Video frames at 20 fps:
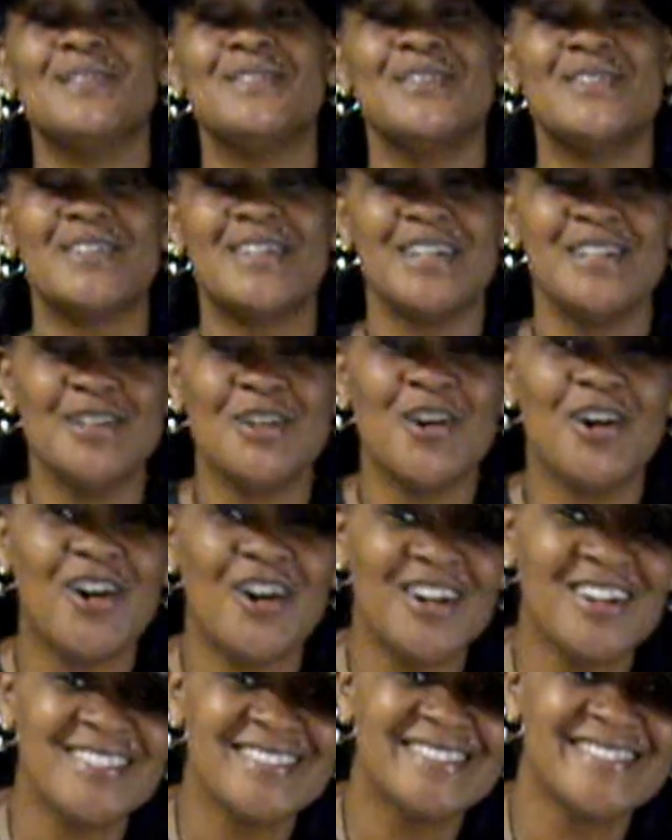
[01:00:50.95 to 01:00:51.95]
a lyric in your
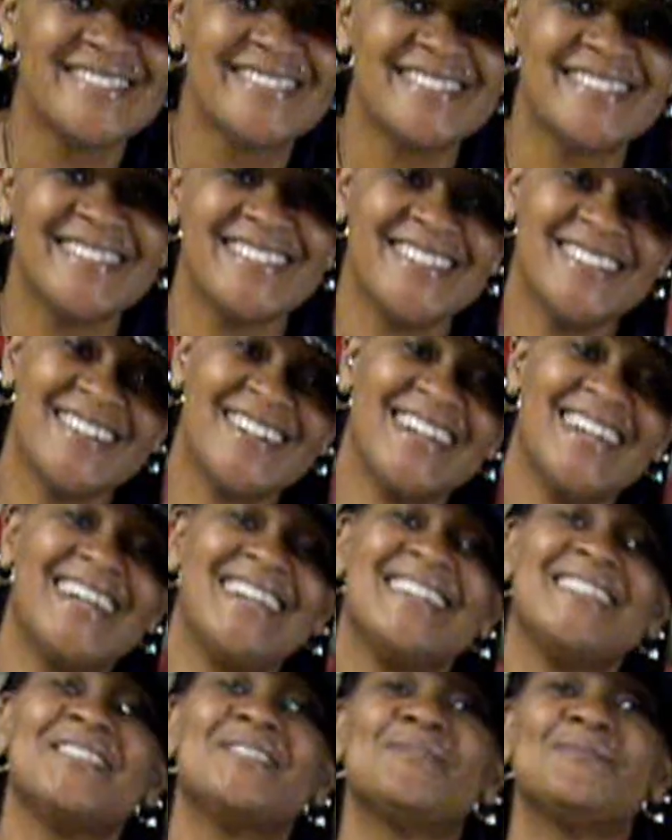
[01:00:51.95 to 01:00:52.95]
heart,
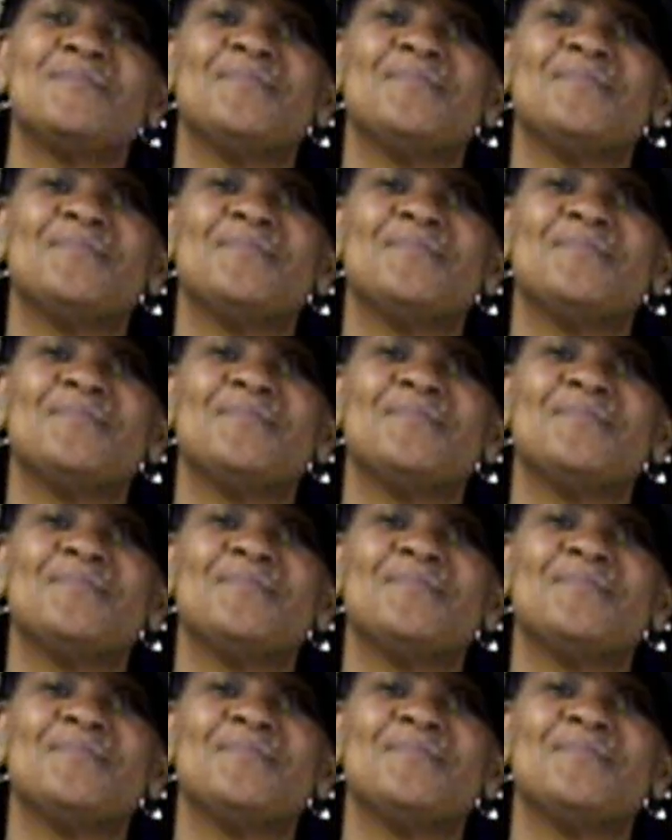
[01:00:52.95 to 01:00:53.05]
okay?